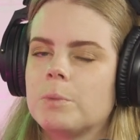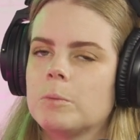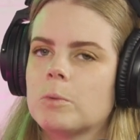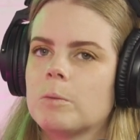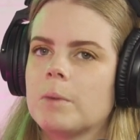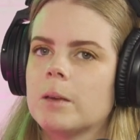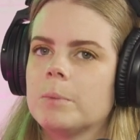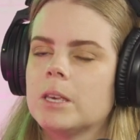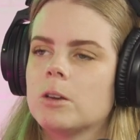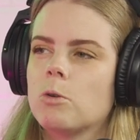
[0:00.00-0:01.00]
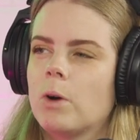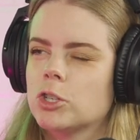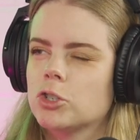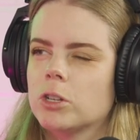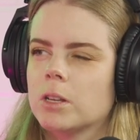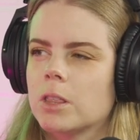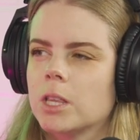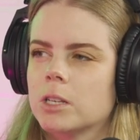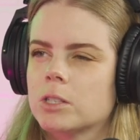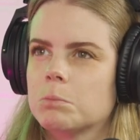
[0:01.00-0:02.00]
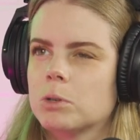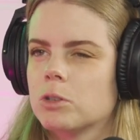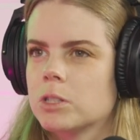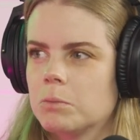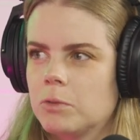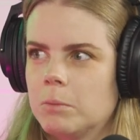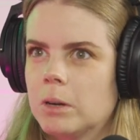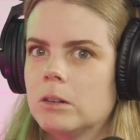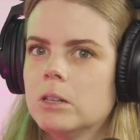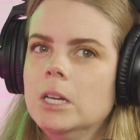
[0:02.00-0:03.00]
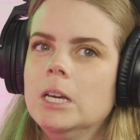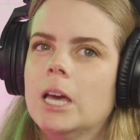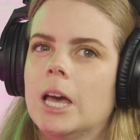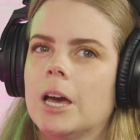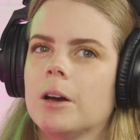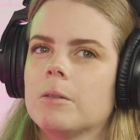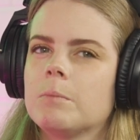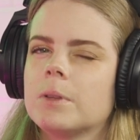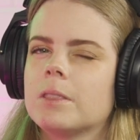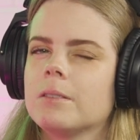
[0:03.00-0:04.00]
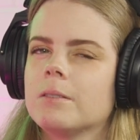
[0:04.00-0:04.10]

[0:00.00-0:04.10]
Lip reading: people maybe questioning things because I'm female. But